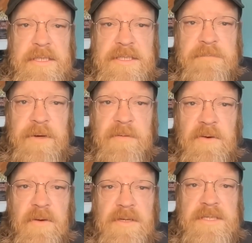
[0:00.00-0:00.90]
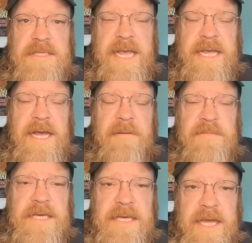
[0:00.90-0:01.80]
the Supreme Court to take up
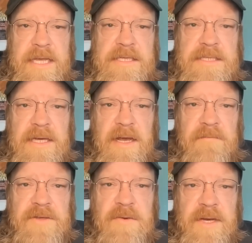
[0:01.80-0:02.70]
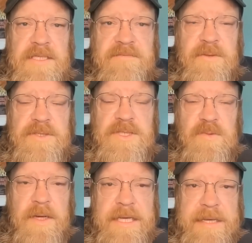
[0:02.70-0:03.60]
the case of U.S. versus
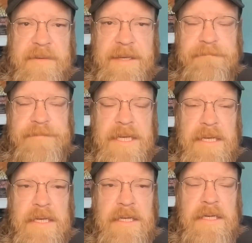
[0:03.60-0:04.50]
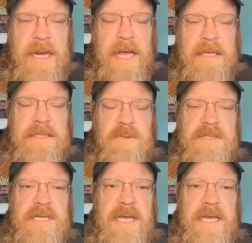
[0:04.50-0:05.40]
Rahimi. Now, this
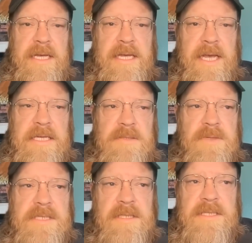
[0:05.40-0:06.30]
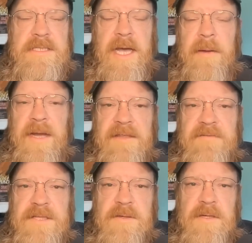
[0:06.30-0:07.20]
was a case recently decided by the
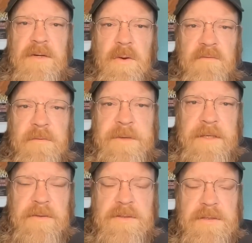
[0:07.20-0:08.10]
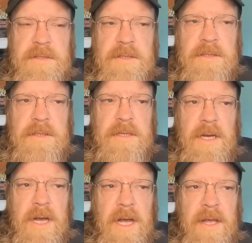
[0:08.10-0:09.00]
Fifth Circuit Court of Appeals
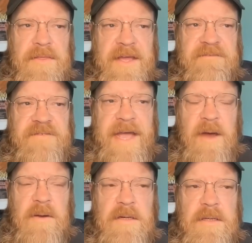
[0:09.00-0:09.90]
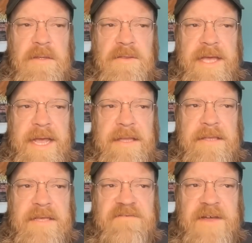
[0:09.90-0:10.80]
that found that
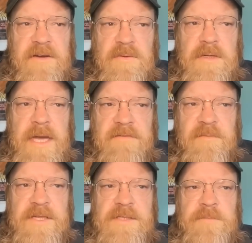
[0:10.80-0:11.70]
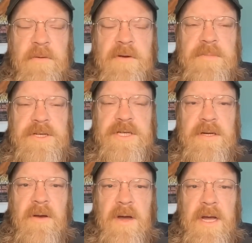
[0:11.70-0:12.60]
the federal government's
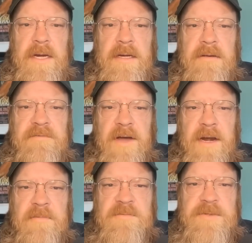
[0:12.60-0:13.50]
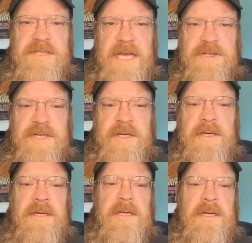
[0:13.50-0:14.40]
prohibition on firearms
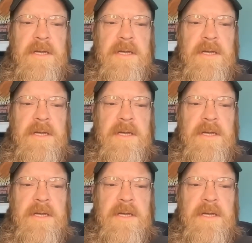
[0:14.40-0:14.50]
possession